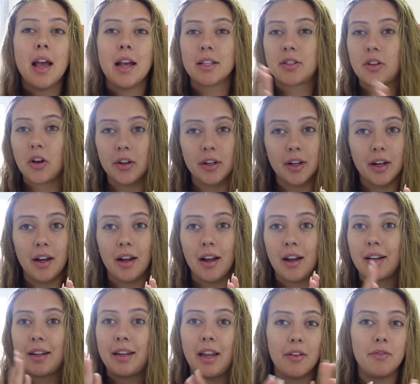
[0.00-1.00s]
It's going
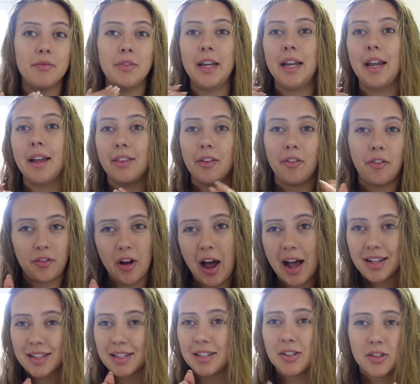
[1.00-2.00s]
to give me the
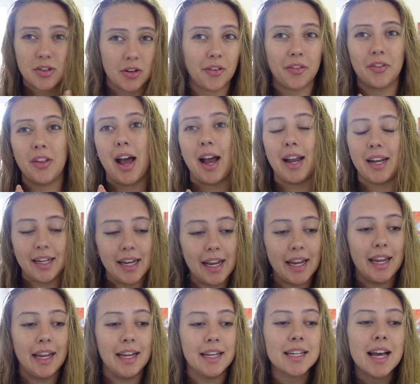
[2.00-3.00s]
fats and stuff that I
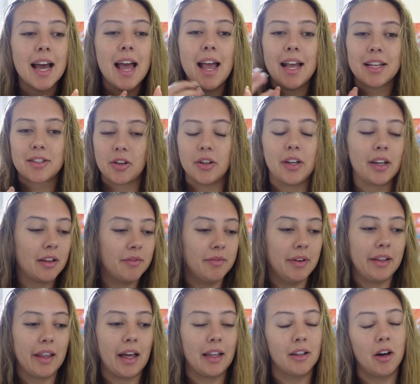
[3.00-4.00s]
need. It's going to give me
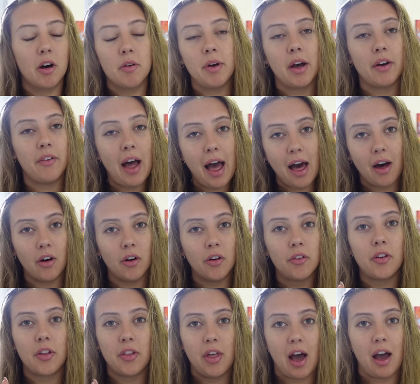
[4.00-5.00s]
that little bit of
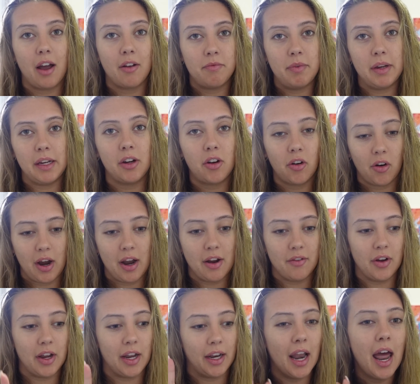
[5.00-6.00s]
health that I've been
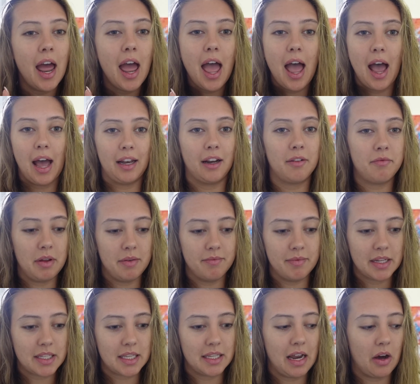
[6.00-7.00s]
craving and I've been
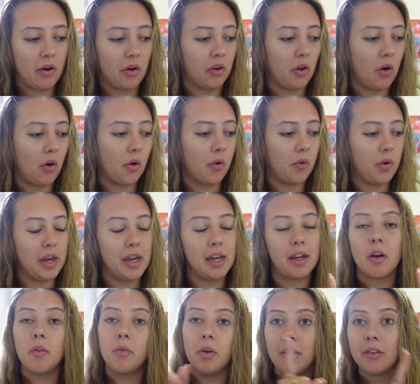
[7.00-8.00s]
missing out on all
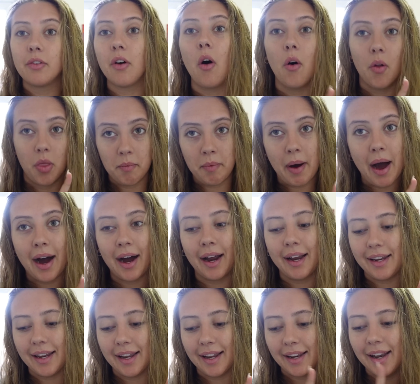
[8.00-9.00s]
week with all the
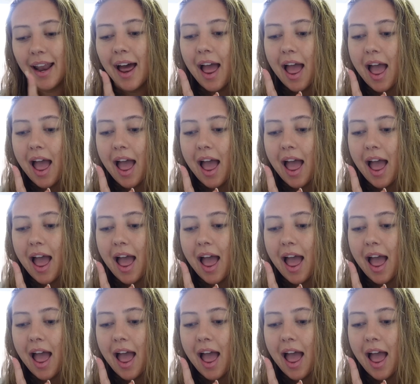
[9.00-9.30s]
partying.